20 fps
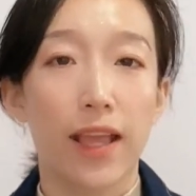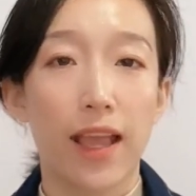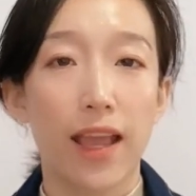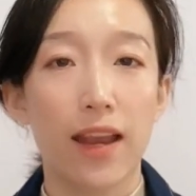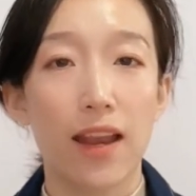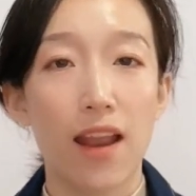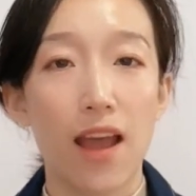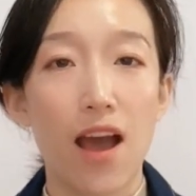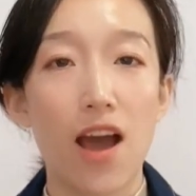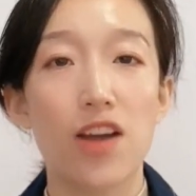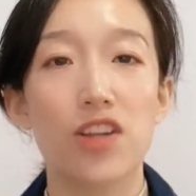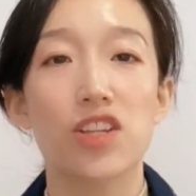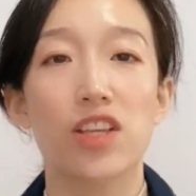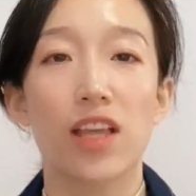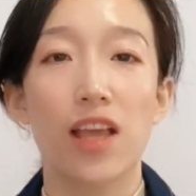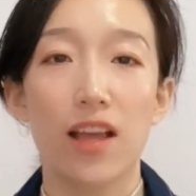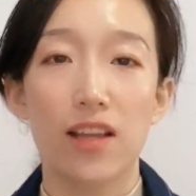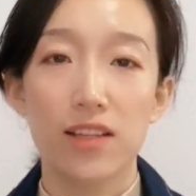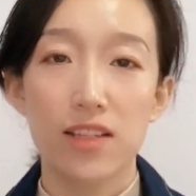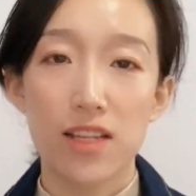cannot
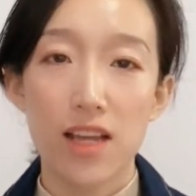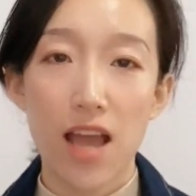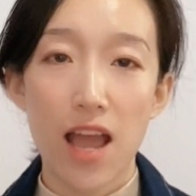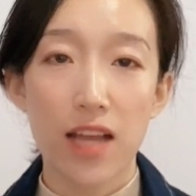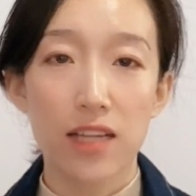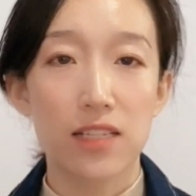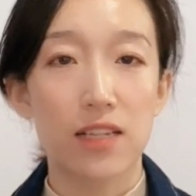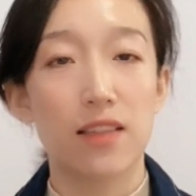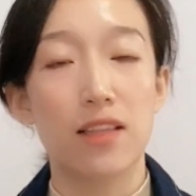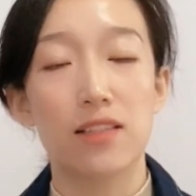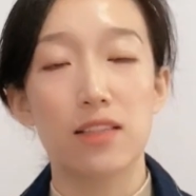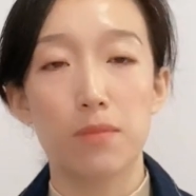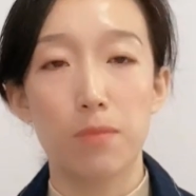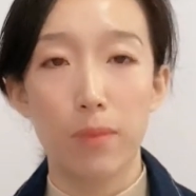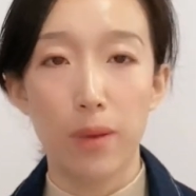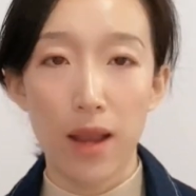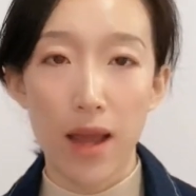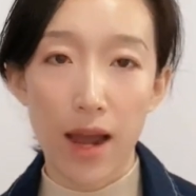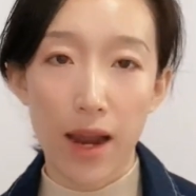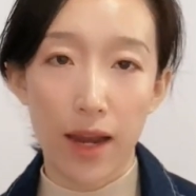contact the
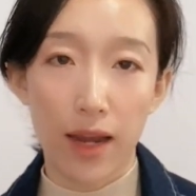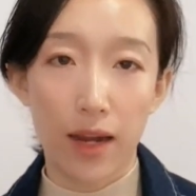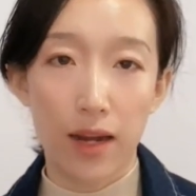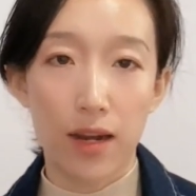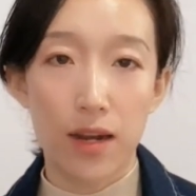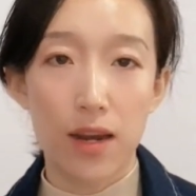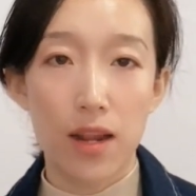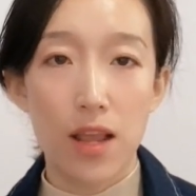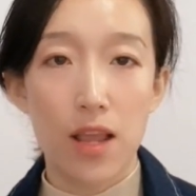supplier.